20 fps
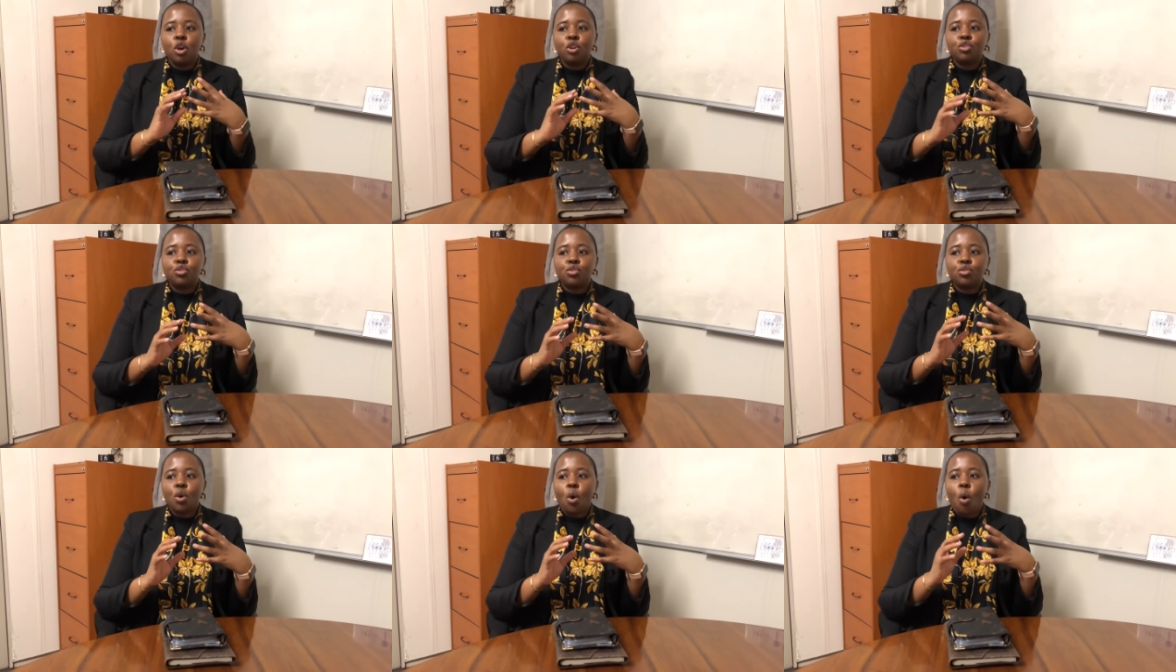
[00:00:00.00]

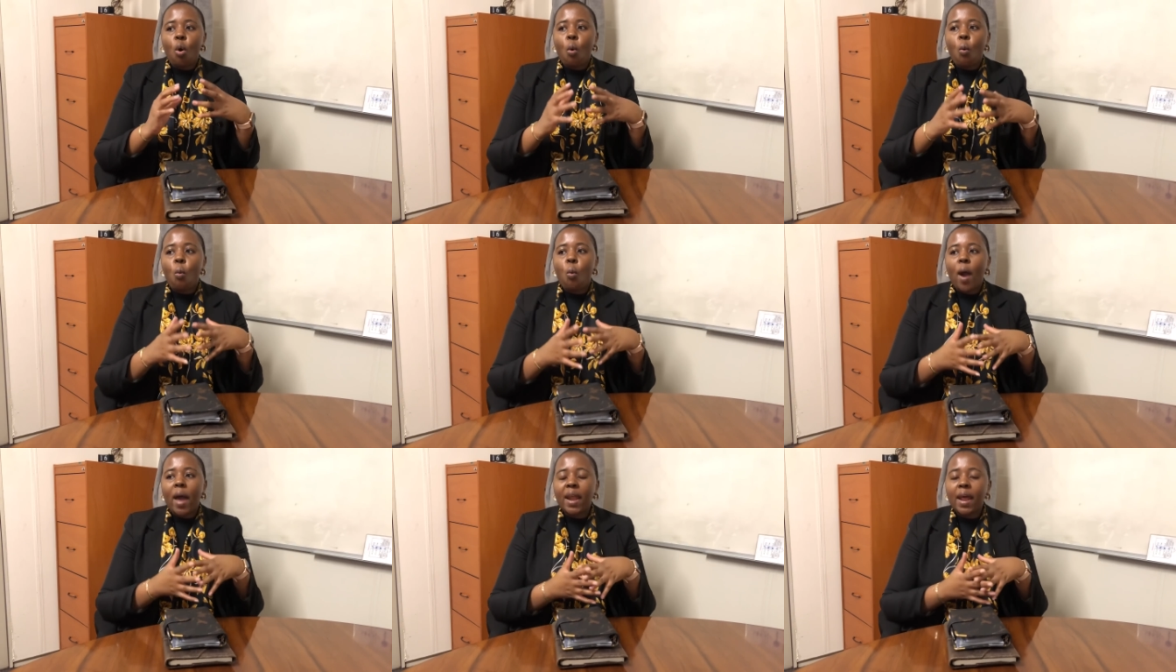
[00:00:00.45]
so
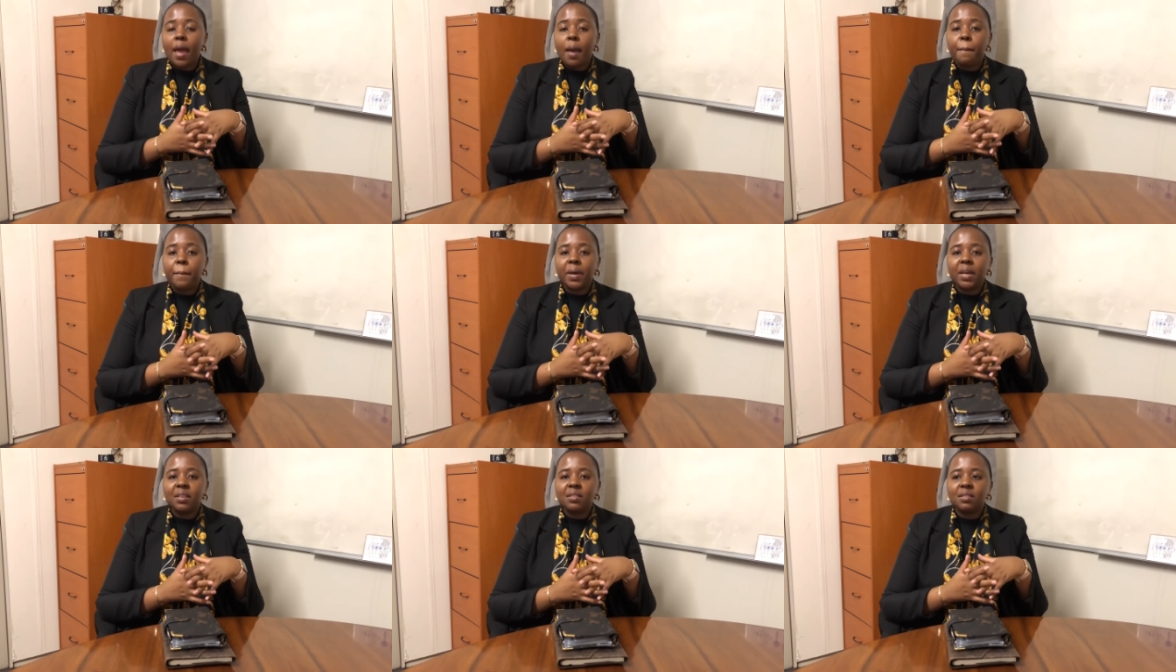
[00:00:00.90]
what
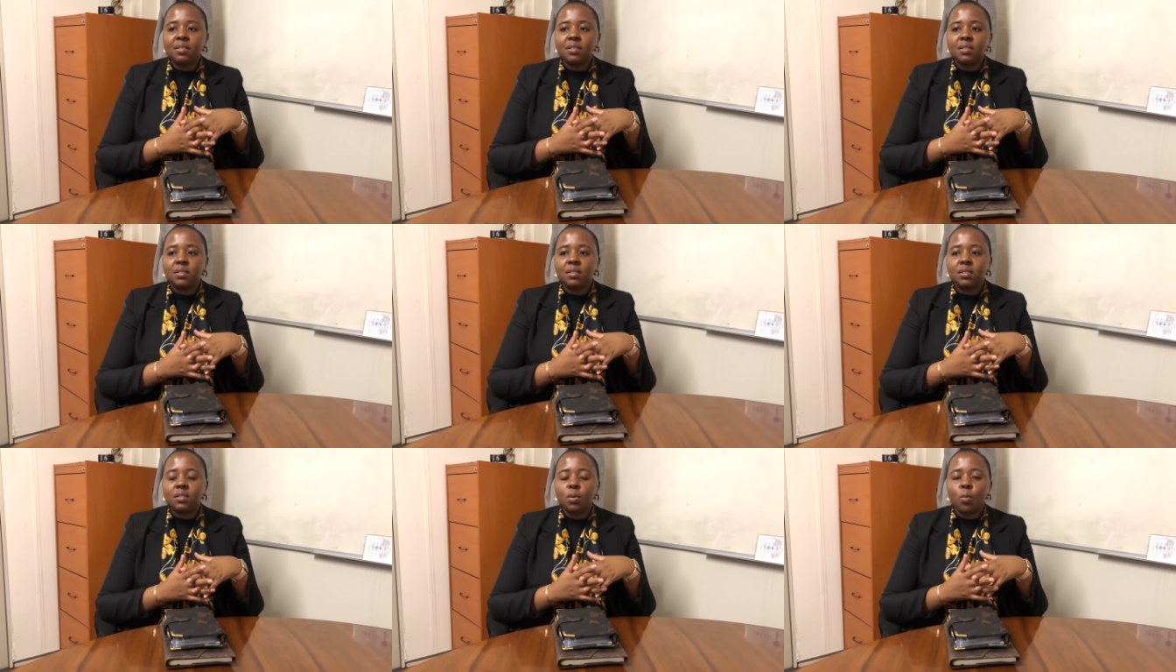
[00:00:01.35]

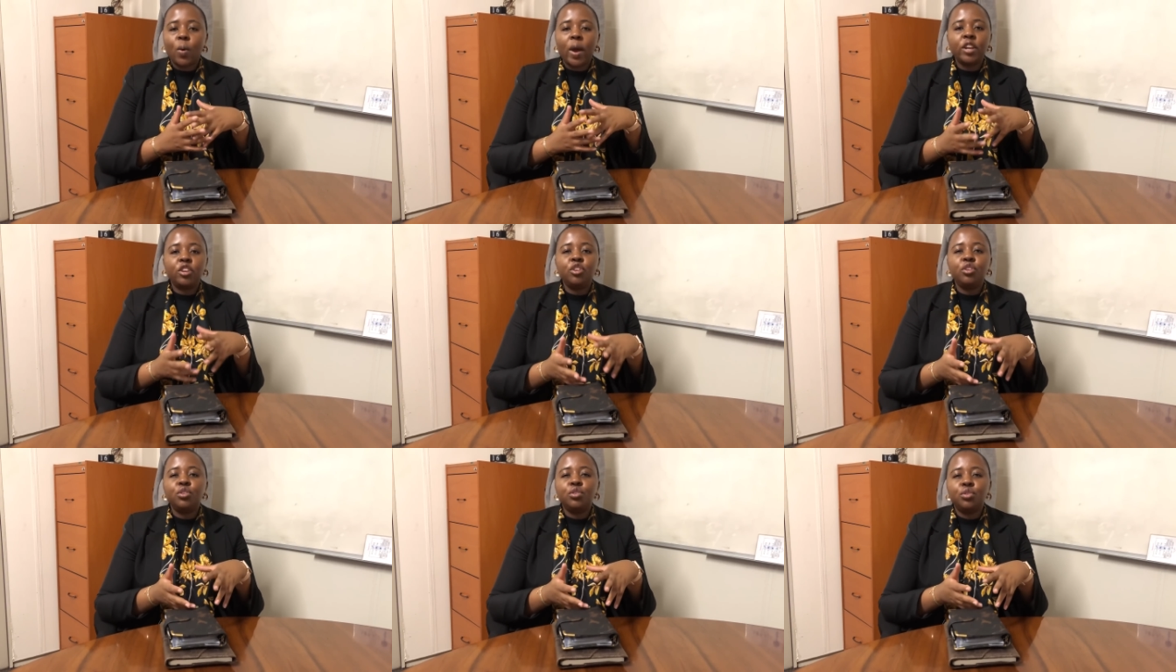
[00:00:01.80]
happens,
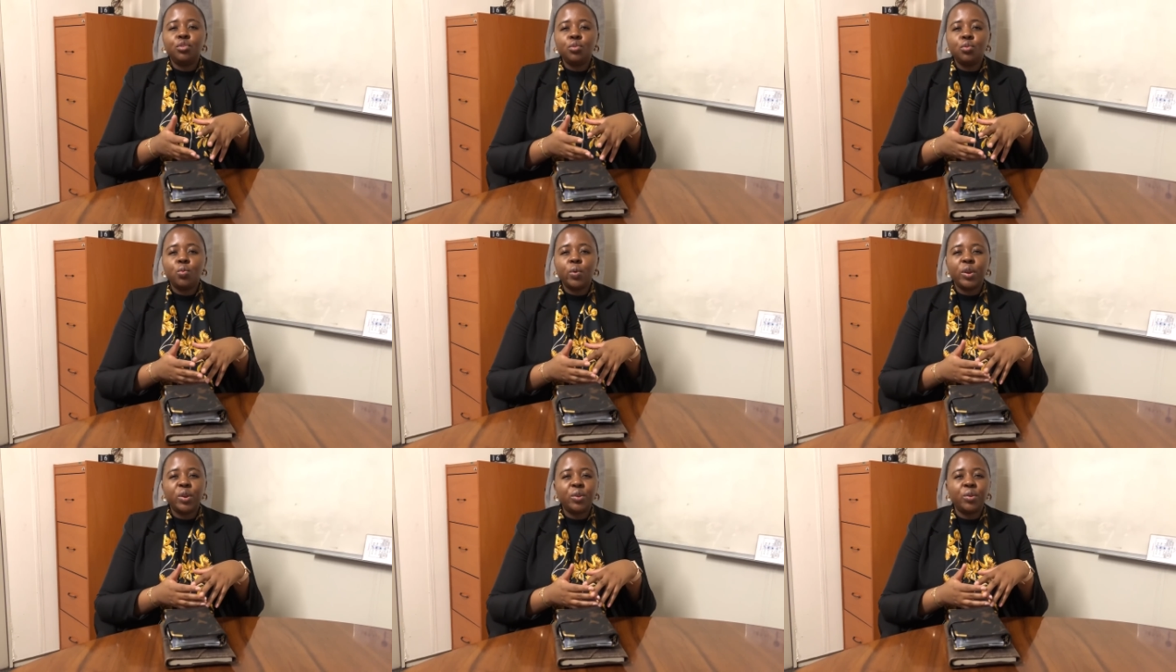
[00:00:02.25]
what do you
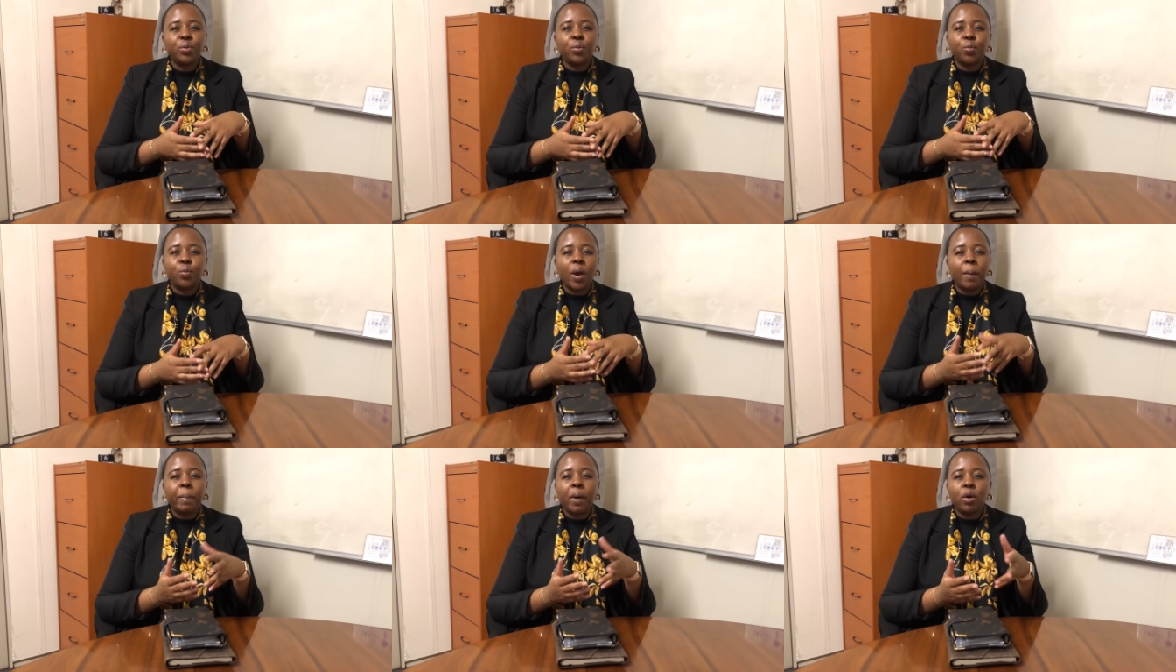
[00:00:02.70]
do when
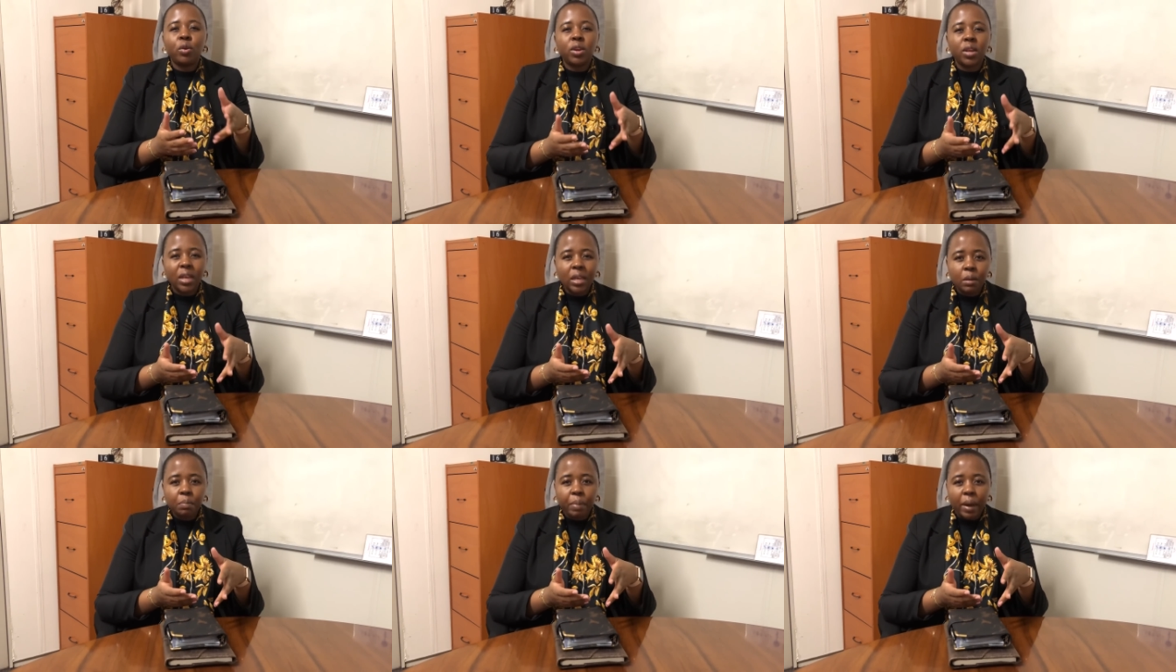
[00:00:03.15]
you, about
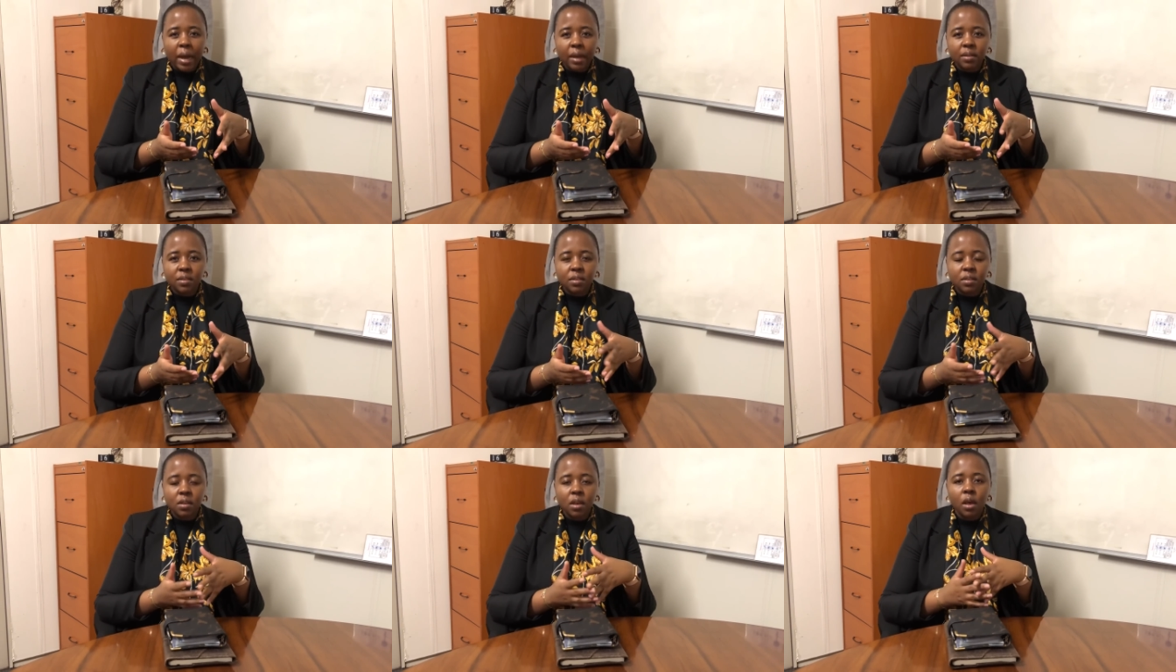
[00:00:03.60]

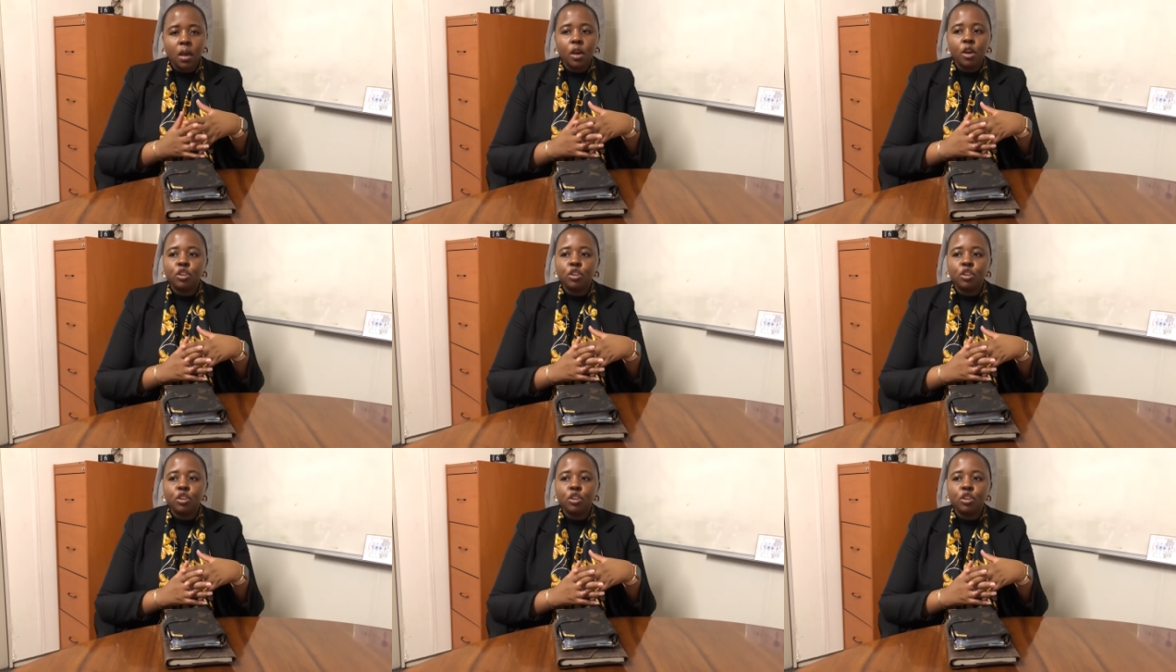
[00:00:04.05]
e-bucks?